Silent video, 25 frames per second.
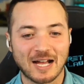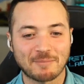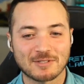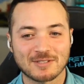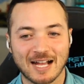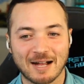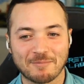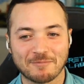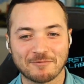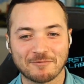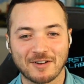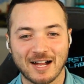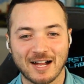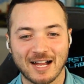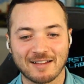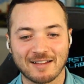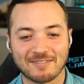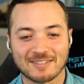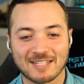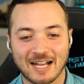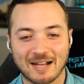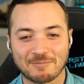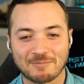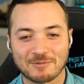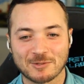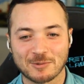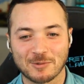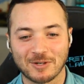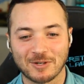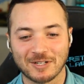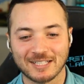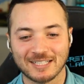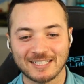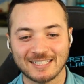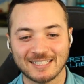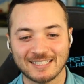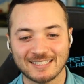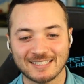top 5, top
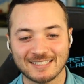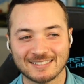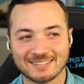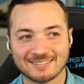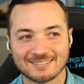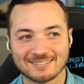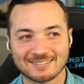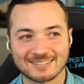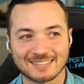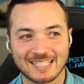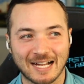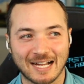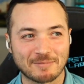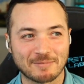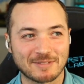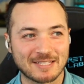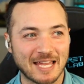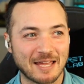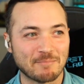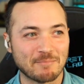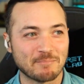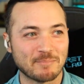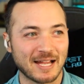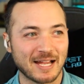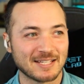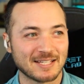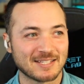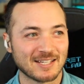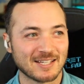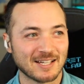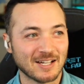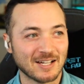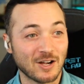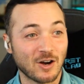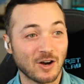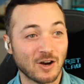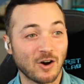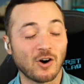20, top 10 bets
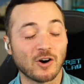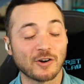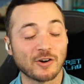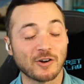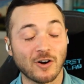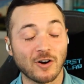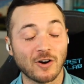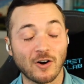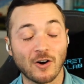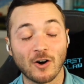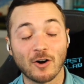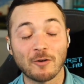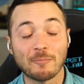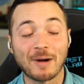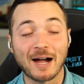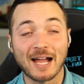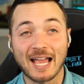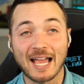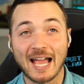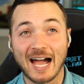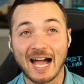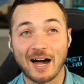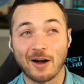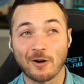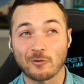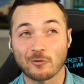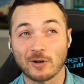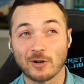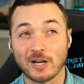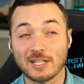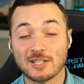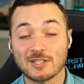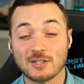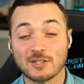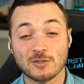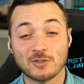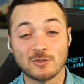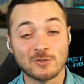on all my
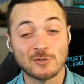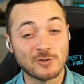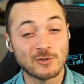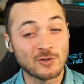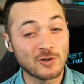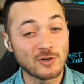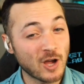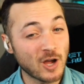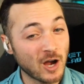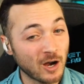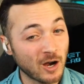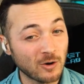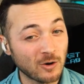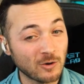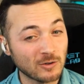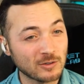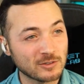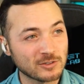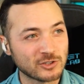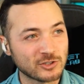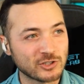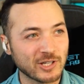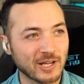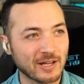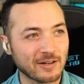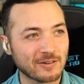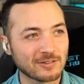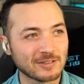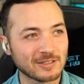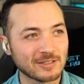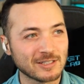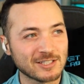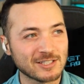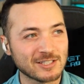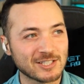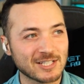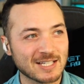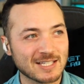outrights. No,
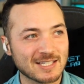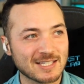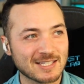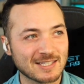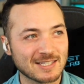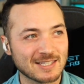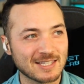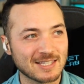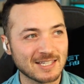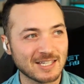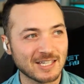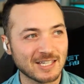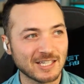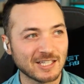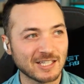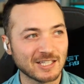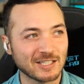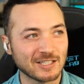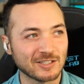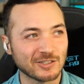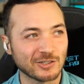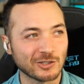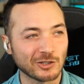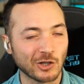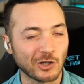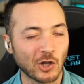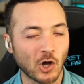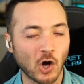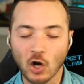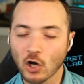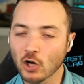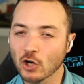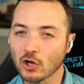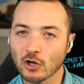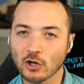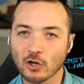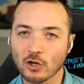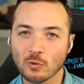generally just the
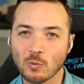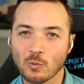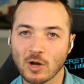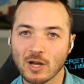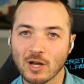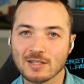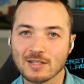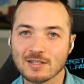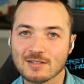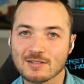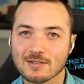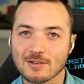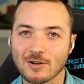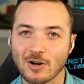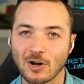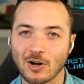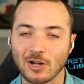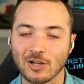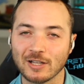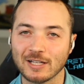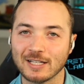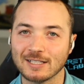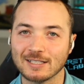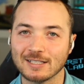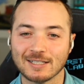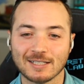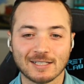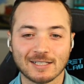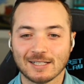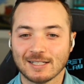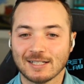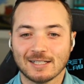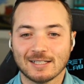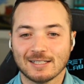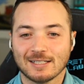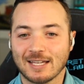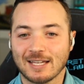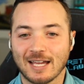longer ones. Call it,
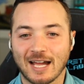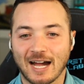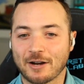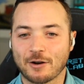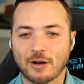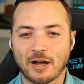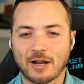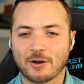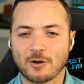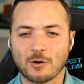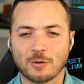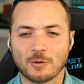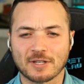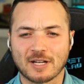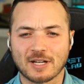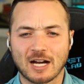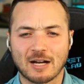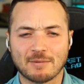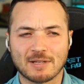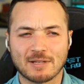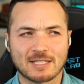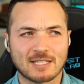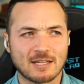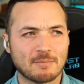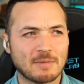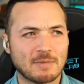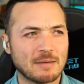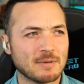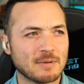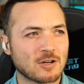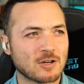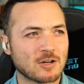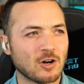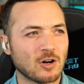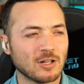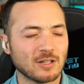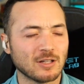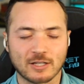yeah, I don't, I don't know what the comment said. Maybe
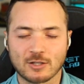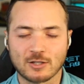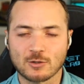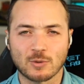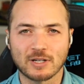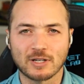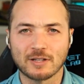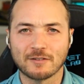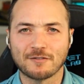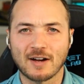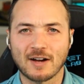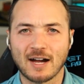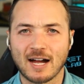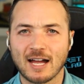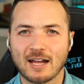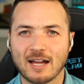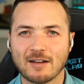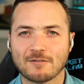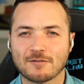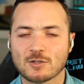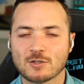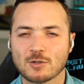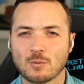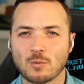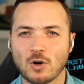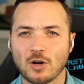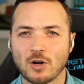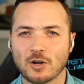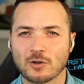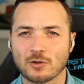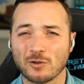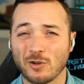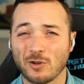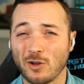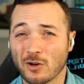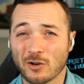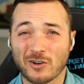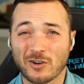call it like 25 to 1 or
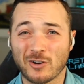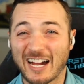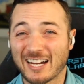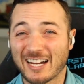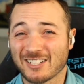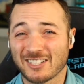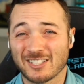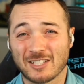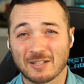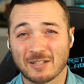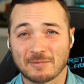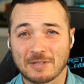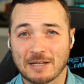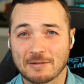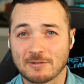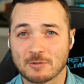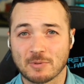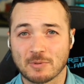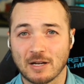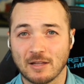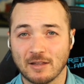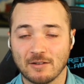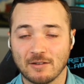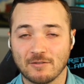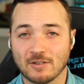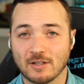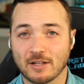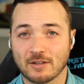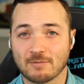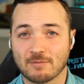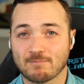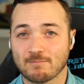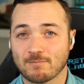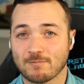longer. Actually, sometimes it's probably even like